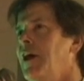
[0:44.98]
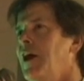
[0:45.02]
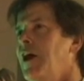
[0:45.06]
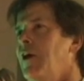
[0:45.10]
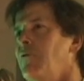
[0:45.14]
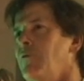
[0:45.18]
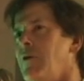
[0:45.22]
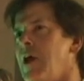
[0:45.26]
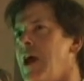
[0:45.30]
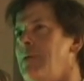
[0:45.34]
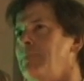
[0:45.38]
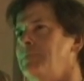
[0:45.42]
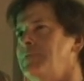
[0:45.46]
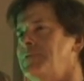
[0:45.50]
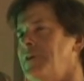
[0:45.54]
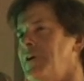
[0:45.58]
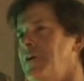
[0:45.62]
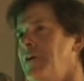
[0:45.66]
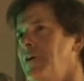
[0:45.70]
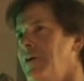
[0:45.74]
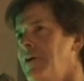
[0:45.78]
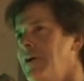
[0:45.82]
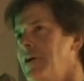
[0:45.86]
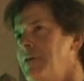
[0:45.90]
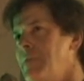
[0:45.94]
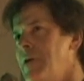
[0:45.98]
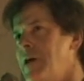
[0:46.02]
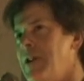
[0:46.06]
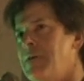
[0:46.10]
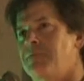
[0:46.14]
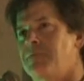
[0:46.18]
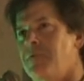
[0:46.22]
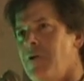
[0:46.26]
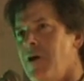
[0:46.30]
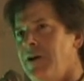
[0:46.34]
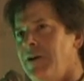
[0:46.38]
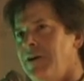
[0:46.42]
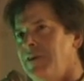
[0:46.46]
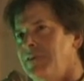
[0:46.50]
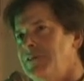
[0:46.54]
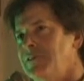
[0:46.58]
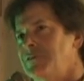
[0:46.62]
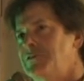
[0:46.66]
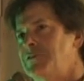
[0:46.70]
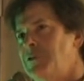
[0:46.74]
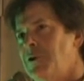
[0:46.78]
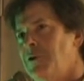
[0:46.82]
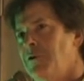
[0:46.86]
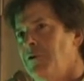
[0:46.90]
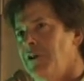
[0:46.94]
a rap song about a product
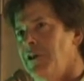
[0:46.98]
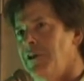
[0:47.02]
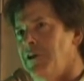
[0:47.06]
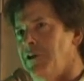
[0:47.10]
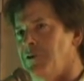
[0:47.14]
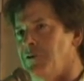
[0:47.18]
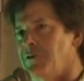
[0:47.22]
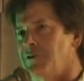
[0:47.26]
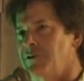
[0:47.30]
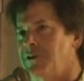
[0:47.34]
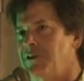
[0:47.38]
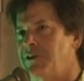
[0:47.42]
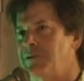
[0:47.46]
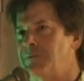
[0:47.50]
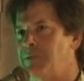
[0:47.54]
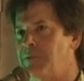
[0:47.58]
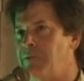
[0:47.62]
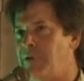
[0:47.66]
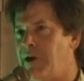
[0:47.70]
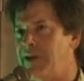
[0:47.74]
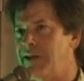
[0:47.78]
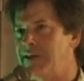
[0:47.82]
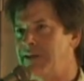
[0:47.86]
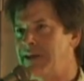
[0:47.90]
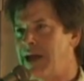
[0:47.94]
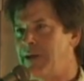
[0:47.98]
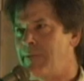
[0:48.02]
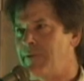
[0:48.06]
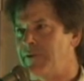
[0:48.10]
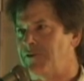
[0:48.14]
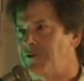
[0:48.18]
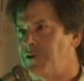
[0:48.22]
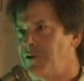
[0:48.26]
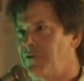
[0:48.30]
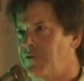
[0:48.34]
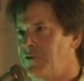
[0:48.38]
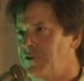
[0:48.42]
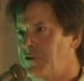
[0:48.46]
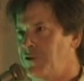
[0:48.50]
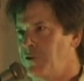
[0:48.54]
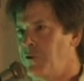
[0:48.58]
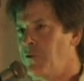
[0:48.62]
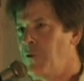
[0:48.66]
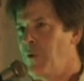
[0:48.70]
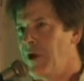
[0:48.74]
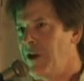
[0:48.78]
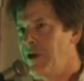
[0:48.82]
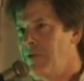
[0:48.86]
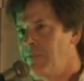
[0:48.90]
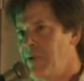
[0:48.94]
that's totally useless, but by the time it's over, you'll
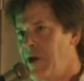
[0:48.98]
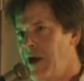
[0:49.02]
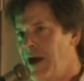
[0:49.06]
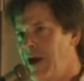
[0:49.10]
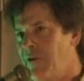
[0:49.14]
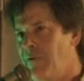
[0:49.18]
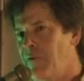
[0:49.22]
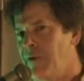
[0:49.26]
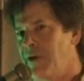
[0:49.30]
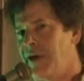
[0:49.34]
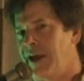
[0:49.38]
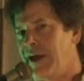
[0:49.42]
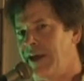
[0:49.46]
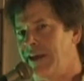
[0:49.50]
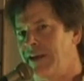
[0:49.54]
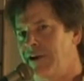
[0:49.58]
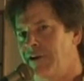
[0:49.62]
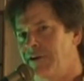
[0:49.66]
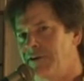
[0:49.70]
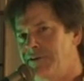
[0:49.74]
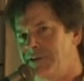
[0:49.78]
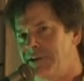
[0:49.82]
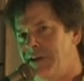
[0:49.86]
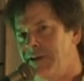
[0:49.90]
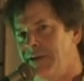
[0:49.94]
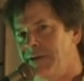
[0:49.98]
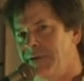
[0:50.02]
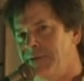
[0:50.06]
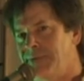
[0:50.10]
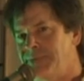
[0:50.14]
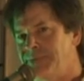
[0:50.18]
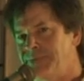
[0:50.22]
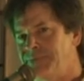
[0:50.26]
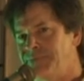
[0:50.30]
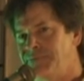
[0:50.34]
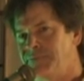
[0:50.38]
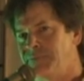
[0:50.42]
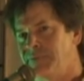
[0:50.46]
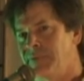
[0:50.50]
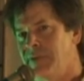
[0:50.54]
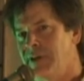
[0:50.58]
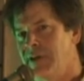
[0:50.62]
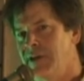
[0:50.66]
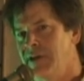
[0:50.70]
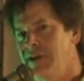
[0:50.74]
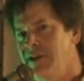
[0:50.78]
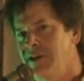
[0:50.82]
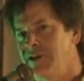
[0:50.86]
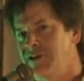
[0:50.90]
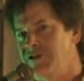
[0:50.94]
want to buy one, I guarantee you.
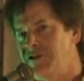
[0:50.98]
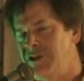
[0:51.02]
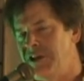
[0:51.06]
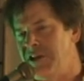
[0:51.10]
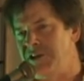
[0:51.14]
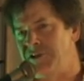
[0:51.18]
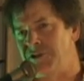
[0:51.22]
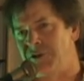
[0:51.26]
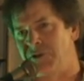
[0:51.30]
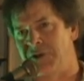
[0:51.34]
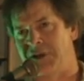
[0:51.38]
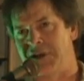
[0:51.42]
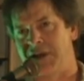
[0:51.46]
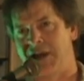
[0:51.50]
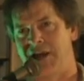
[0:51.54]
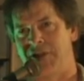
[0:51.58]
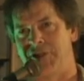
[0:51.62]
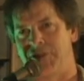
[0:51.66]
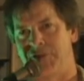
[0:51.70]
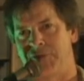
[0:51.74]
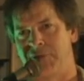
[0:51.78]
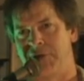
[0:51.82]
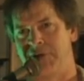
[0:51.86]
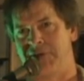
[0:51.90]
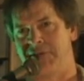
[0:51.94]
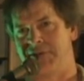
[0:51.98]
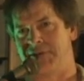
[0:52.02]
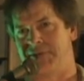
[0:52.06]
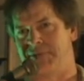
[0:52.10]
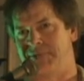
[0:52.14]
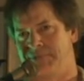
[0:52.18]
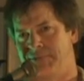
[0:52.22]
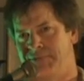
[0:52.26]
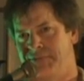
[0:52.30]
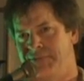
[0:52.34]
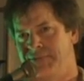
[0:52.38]
She's already got three of them.